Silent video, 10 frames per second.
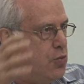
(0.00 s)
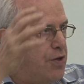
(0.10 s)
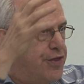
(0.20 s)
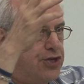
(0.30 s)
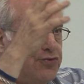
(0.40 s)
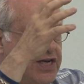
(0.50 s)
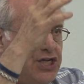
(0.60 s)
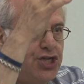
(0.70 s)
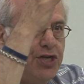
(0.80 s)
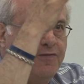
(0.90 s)
with the
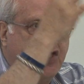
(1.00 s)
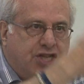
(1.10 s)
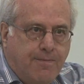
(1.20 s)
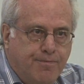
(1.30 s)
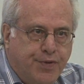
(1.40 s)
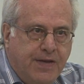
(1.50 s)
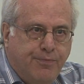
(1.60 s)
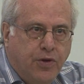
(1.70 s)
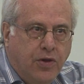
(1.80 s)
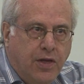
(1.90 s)
tradition of some
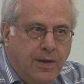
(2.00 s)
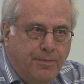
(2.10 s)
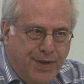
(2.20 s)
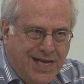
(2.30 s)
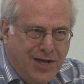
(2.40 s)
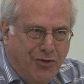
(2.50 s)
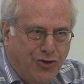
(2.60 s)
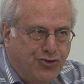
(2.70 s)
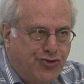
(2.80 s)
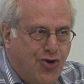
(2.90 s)
people being the
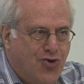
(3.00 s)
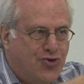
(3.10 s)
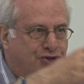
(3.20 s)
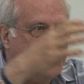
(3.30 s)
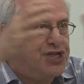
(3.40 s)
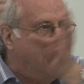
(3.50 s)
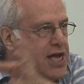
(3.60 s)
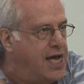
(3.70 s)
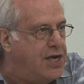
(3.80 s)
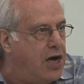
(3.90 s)
drones
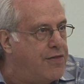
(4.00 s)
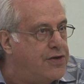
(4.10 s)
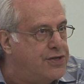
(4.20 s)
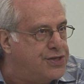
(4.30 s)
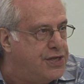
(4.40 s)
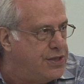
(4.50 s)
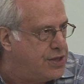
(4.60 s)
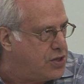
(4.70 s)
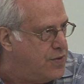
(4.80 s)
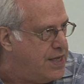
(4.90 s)
and others the
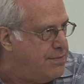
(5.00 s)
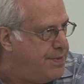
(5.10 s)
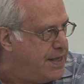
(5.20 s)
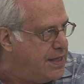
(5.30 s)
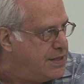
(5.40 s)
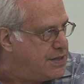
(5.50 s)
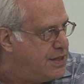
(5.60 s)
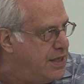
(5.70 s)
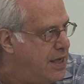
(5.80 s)
queen bees.